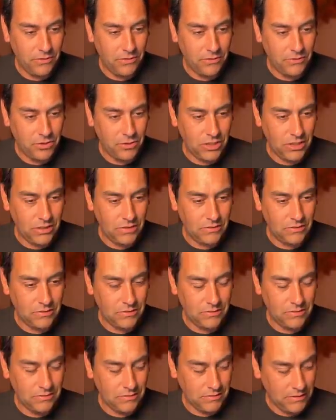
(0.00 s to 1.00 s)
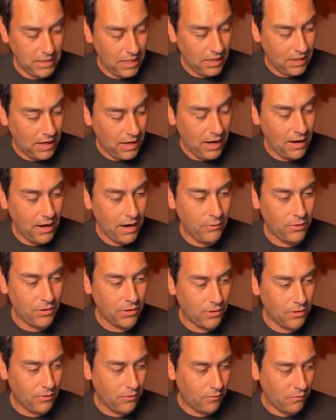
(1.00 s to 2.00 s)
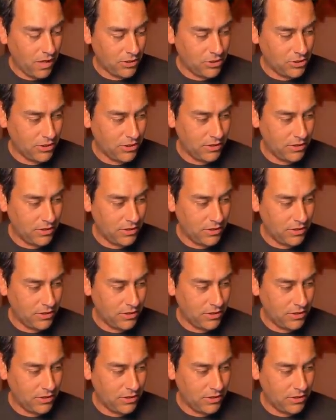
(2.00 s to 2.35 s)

No chance. Yeah, I, I want to go and watch.